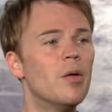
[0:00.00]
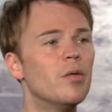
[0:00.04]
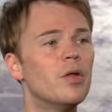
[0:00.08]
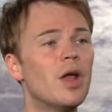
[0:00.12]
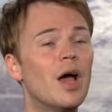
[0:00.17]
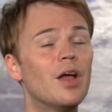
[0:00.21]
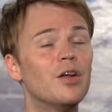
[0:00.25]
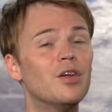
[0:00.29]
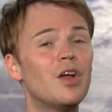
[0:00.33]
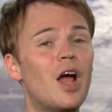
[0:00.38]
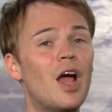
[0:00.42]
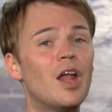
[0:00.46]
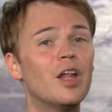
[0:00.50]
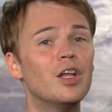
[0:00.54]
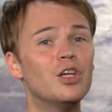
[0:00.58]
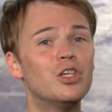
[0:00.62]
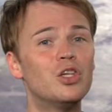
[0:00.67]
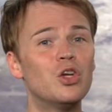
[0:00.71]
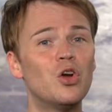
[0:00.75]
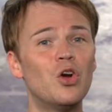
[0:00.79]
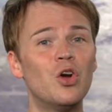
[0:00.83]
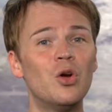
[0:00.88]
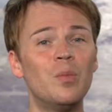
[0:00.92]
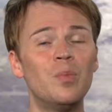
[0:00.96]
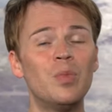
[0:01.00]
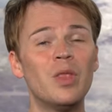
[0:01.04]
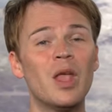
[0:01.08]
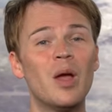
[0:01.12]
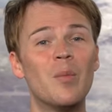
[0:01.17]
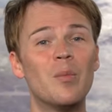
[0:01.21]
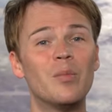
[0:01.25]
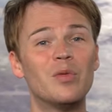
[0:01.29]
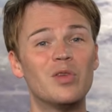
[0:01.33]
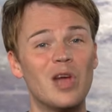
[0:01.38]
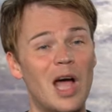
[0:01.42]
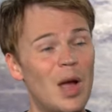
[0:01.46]
Not entirely sure,
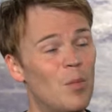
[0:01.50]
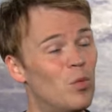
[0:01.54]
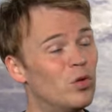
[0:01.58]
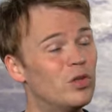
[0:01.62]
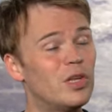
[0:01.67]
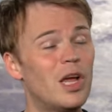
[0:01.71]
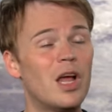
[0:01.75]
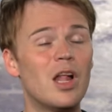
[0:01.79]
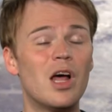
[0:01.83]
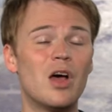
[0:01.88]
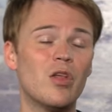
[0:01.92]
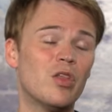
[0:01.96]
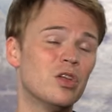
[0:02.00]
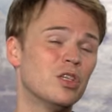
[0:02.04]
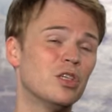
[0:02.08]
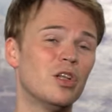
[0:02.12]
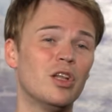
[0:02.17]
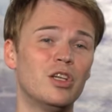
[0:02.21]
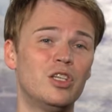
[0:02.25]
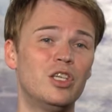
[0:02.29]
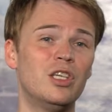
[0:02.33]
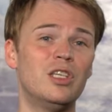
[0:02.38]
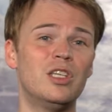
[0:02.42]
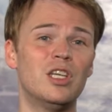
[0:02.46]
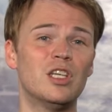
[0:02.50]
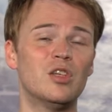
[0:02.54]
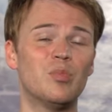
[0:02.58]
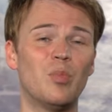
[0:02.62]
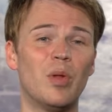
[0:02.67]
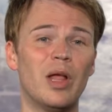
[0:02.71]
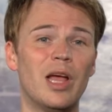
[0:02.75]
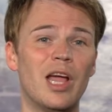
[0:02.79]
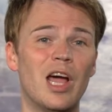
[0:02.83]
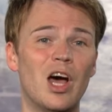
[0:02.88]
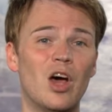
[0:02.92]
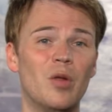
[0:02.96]
Time will tell how those logistics
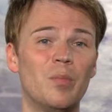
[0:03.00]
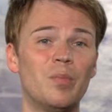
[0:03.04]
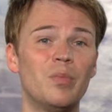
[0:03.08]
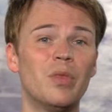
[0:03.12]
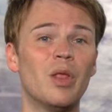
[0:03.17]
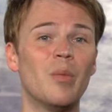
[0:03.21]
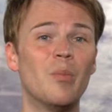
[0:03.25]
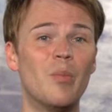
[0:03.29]
play out,